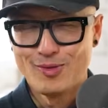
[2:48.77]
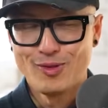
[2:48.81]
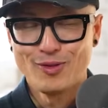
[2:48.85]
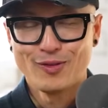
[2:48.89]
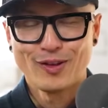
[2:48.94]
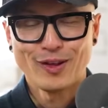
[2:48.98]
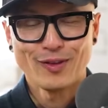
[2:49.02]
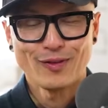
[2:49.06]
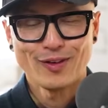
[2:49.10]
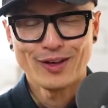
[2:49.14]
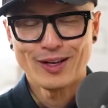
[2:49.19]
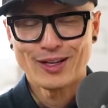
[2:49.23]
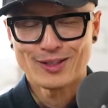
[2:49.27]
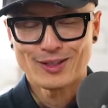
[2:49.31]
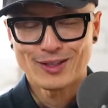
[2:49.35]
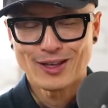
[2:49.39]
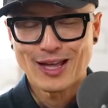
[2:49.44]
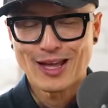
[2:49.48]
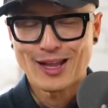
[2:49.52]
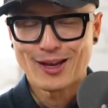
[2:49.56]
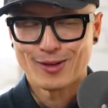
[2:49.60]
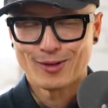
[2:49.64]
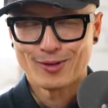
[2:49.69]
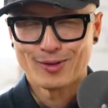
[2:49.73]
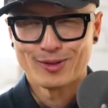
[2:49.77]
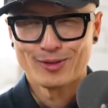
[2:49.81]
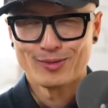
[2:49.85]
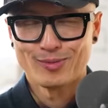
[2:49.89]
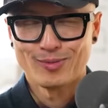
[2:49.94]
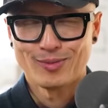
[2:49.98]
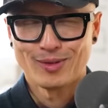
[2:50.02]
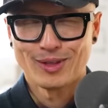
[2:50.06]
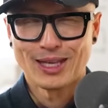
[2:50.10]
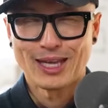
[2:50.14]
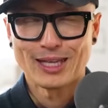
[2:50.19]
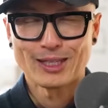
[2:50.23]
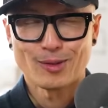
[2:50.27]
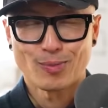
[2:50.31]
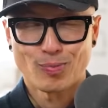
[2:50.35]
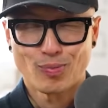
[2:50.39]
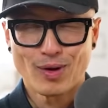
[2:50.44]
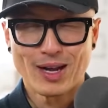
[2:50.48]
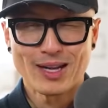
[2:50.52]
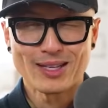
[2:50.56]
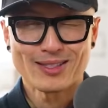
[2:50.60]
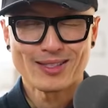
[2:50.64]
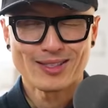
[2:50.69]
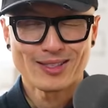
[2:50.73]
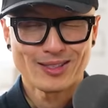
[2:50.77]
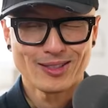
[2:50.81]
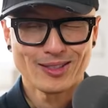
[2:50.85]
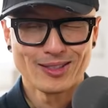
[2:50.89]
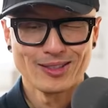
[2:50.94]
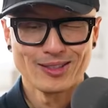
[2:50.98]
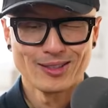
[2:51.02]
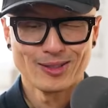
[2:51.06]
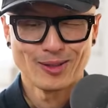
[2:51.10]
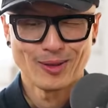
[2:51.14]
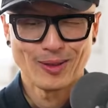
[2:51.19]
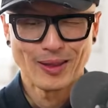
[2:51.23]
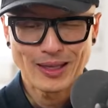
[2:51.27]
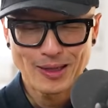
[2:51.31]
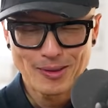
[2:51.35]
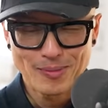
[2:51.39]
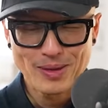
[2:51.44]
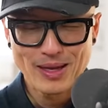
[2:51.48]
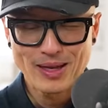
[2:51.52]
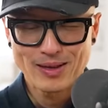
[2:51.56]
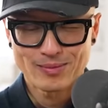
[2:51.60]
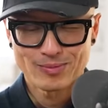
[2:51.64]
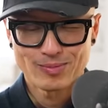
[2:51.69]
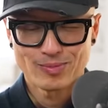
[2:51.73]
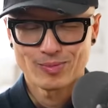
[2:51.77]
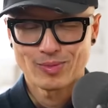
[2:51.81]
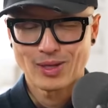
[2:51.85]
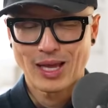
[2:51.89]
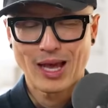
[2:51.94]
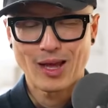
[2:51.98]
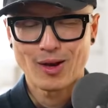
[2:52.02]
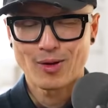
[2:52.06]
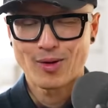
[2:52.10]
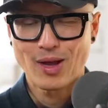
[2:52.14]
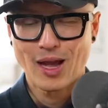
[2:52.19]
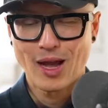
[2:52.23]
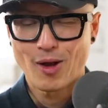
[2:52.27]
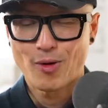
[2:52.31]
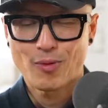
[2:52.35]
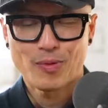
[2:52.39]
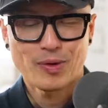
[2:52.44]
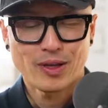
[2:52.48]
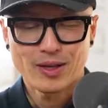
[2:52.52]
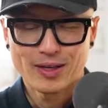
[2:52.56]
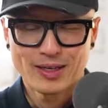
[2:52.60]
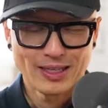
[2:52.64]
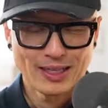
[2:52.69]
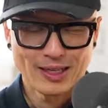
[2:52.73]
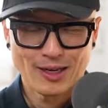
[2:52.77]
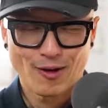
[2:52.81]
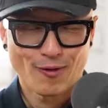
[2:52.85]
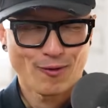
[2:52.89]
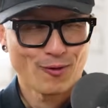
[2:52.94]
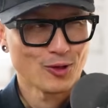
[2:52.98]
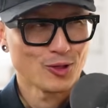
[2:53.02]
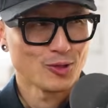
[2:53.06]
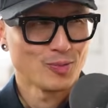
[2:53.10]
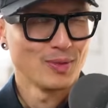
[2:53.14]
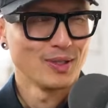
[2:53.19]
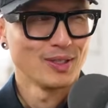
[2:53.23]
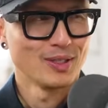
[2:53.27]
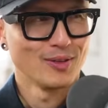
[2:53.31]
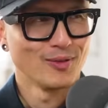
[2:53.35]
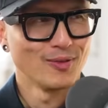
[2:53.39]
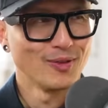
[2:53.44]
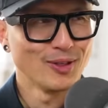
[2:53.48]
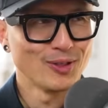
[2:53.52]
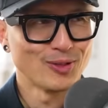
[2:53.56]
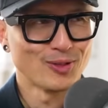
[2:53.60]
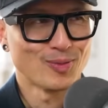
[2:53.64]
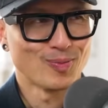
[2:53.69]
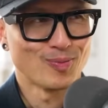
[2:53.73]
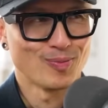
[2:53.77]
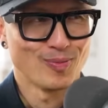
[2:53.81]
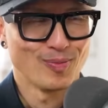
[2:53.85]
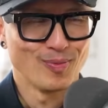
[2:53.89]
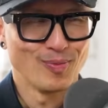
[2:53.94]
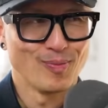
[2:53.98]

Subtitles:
You've given us a lot to process and to think about. How are we going to get our first million views,